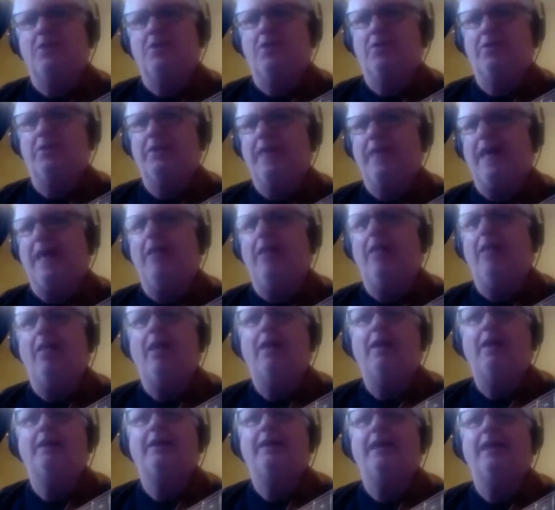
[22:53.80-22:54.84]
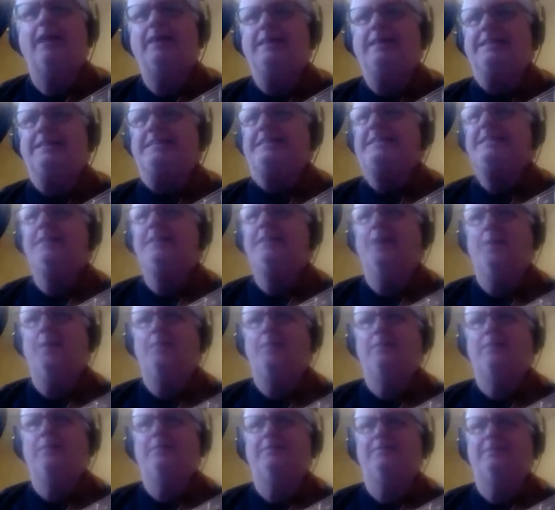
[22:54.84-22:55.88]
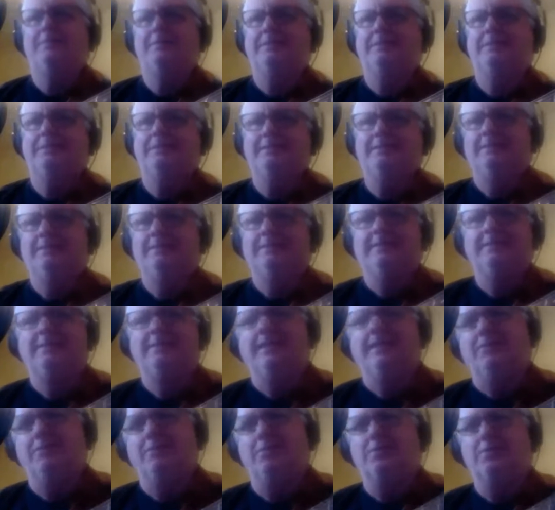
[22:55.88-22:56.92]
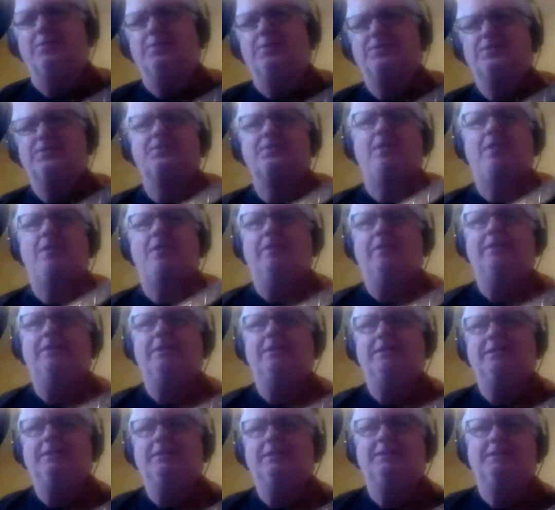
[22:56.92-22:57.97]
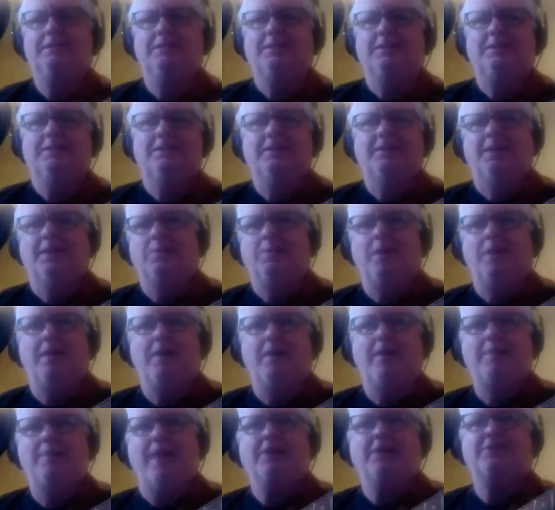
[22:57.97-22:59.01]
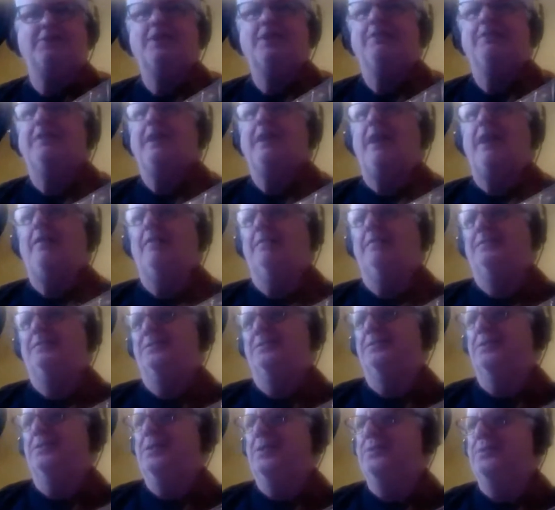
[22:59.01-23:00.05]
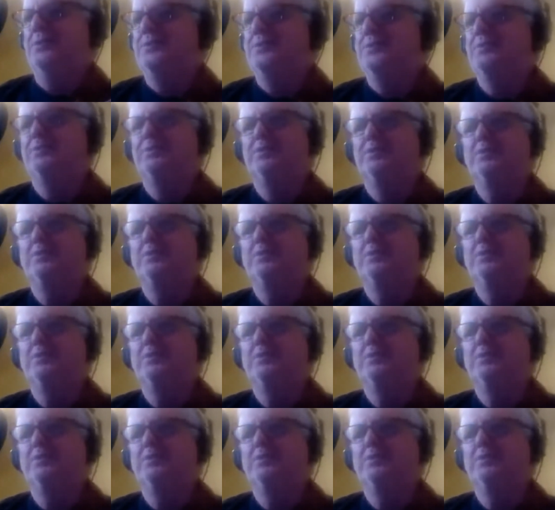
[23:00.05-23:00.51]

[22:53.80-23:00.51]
called Nell and the Teacup. I wrote this song about an imaginary character who goes